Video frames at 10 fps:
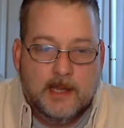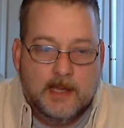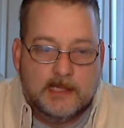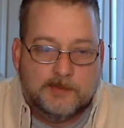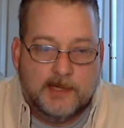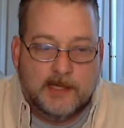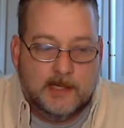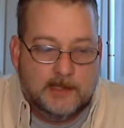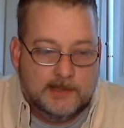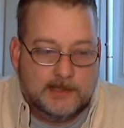is
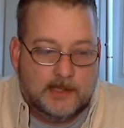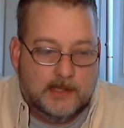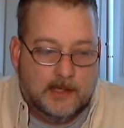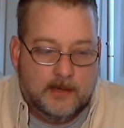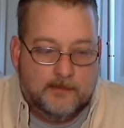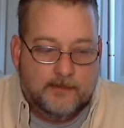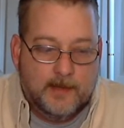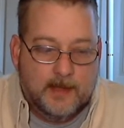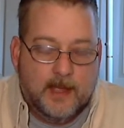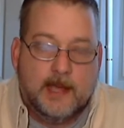because
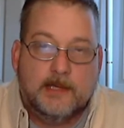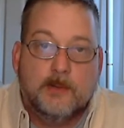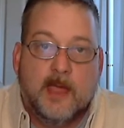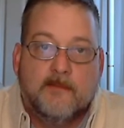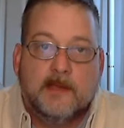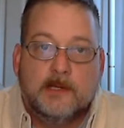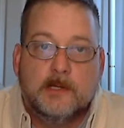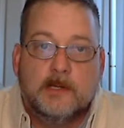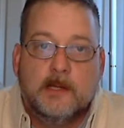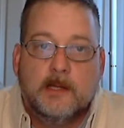I do have a
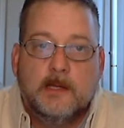good